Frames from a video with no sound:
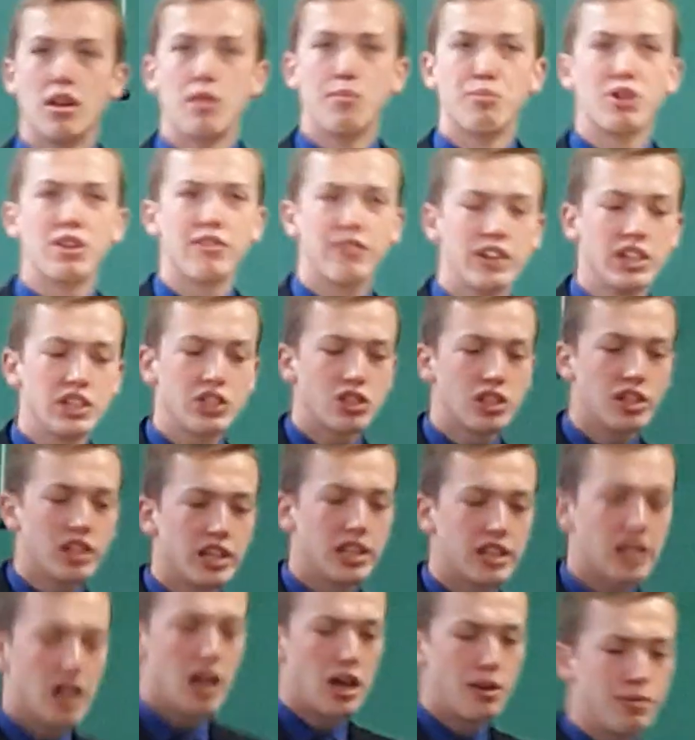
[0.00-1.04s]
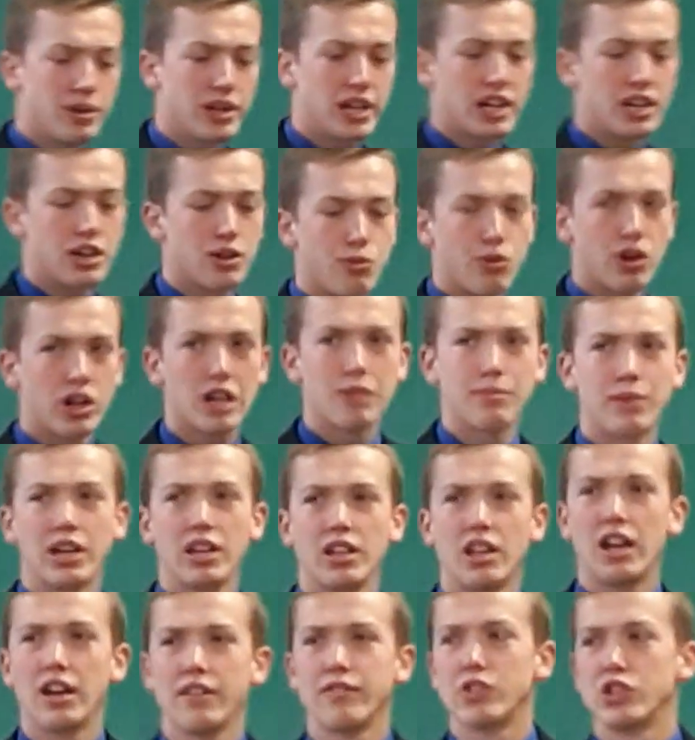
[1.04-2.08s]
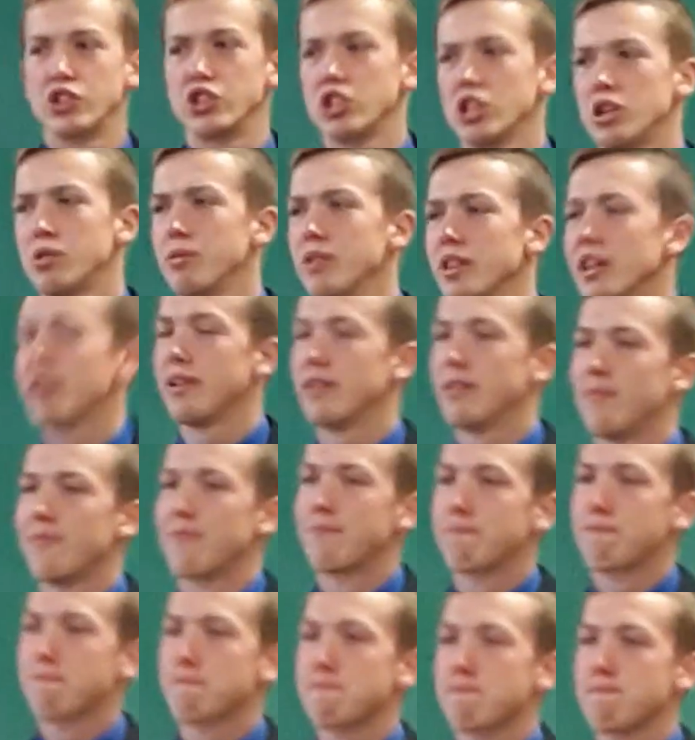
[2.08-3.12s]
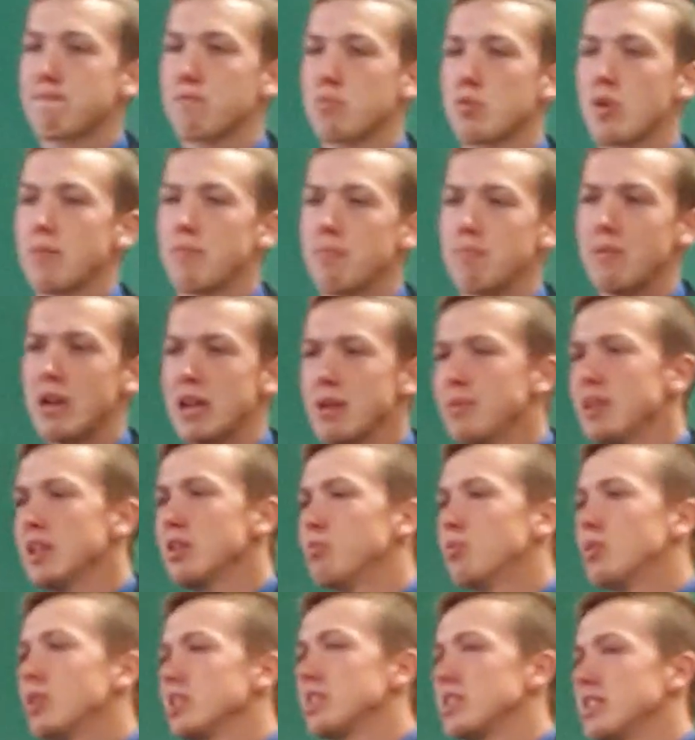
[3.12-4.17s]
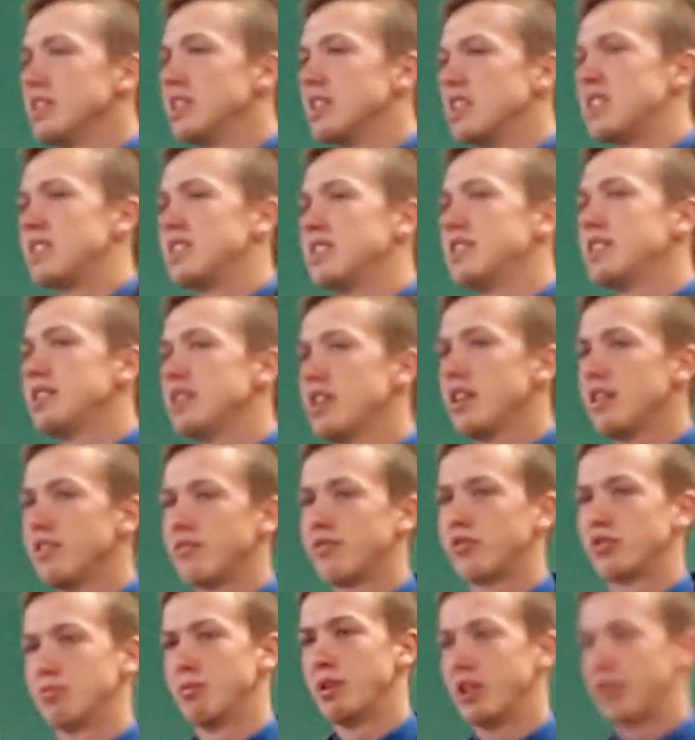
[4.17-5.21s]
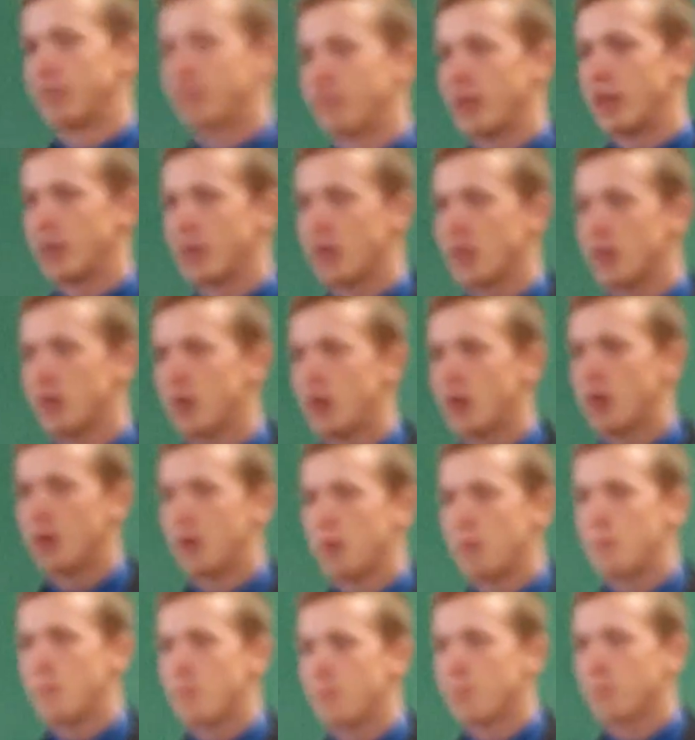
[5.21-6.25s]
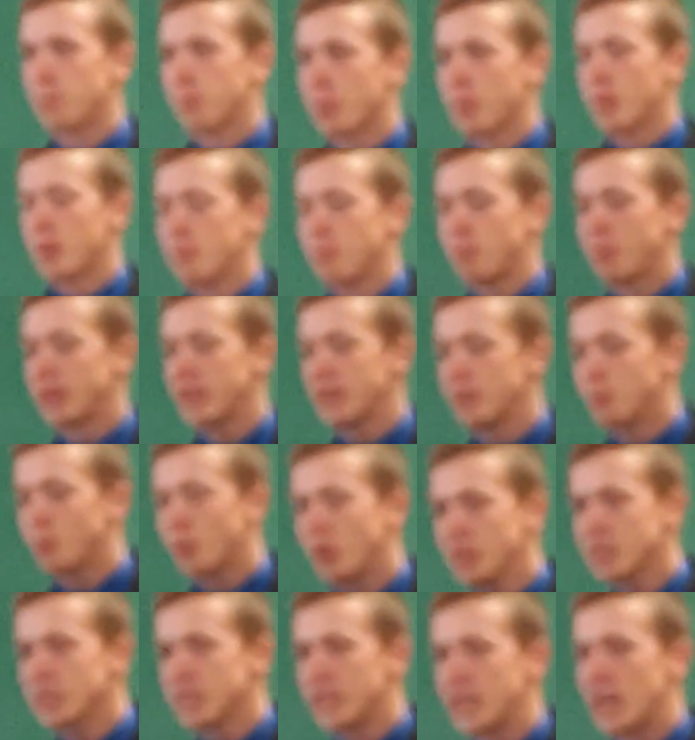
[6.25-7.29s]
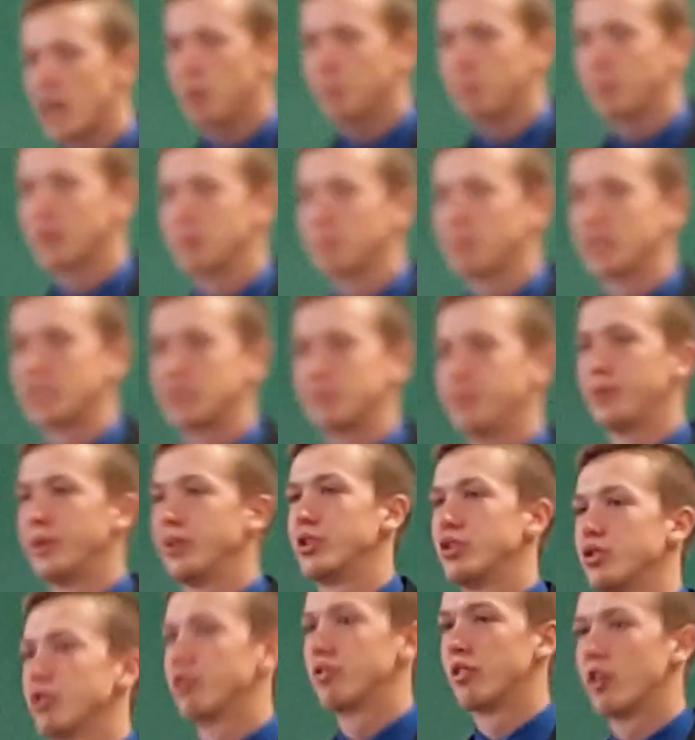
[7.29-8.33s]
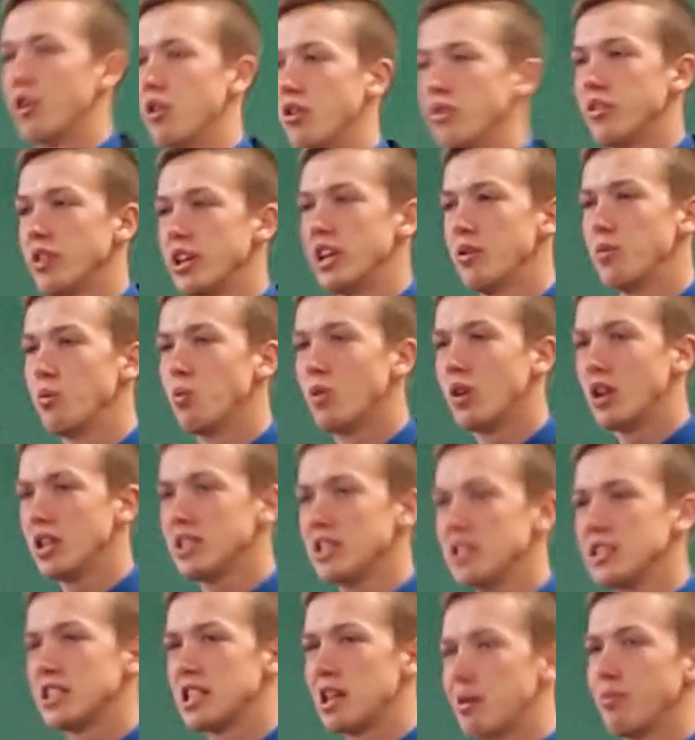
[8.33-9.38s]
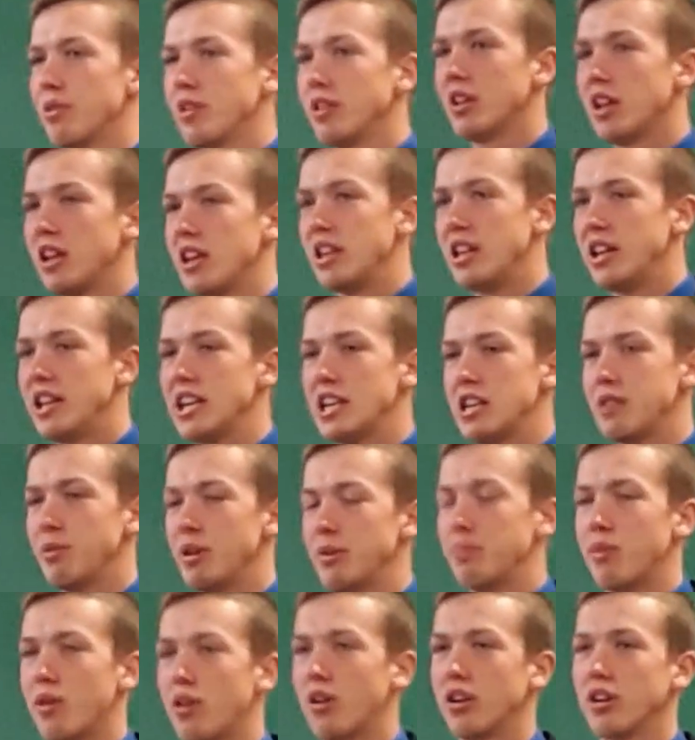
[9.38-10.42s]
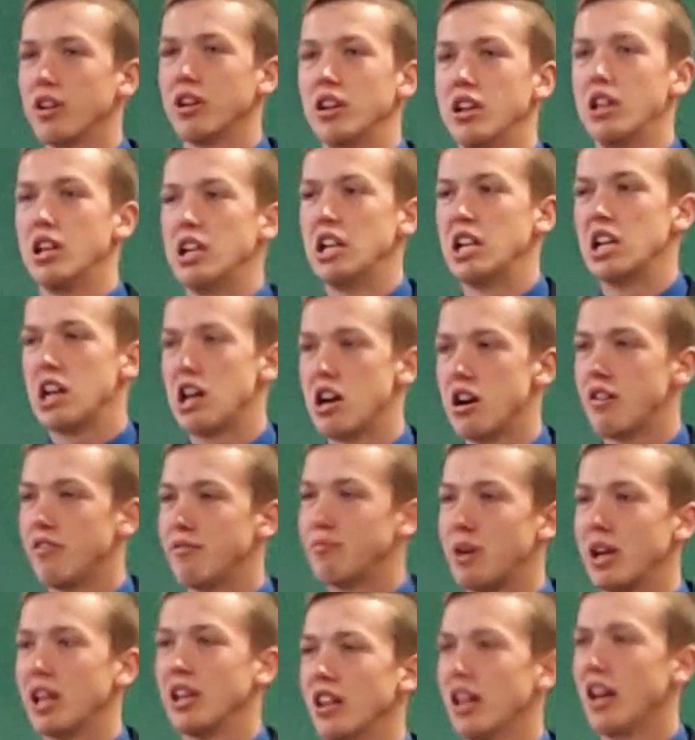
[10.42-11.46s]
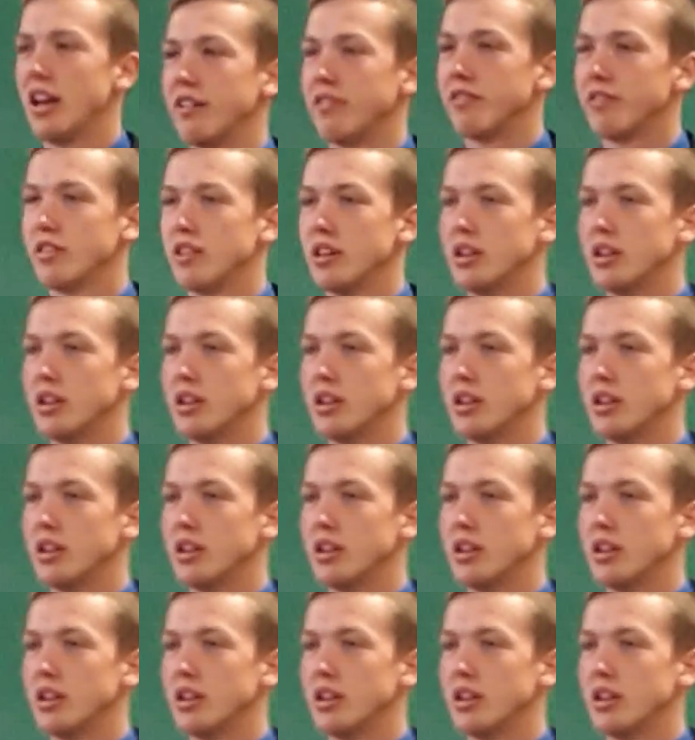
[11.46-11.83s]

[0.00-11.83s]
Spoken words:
But eventually, God began to work in my life to show me that maybe it wasn't a sin for me to read it. But it wasn't helping my spiritual growth. It wasn't something that needed to be part of my life.